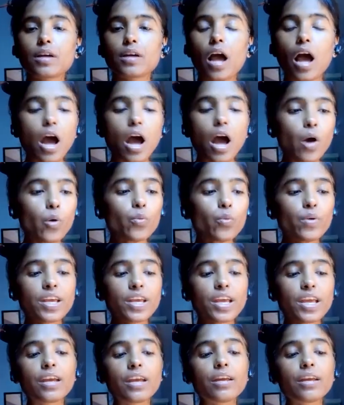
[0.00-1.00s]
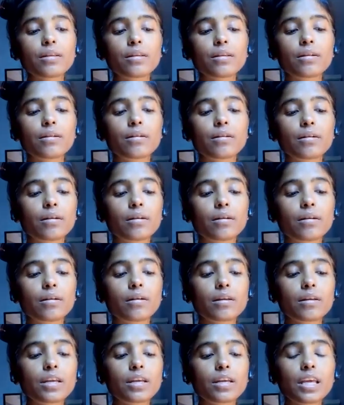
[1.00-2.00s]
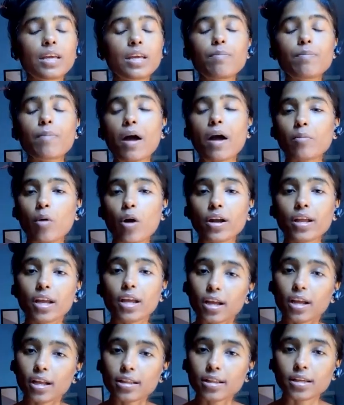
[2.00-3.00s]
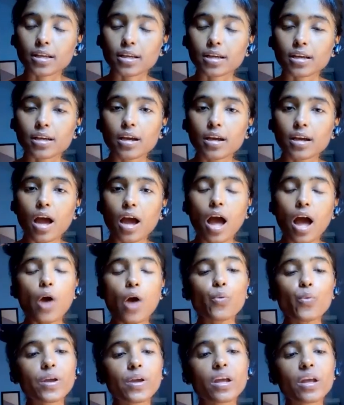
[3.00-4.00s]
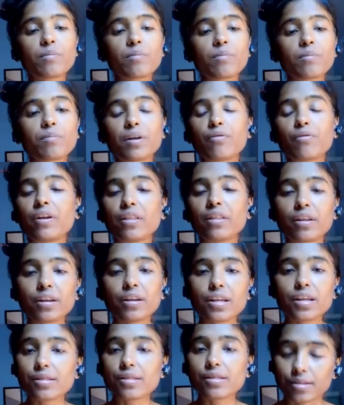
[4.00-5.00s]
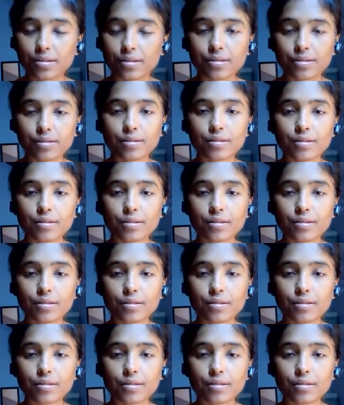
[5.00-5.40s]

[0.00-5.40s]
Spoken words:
How we can keep our body healthy, how we can prevent the disease.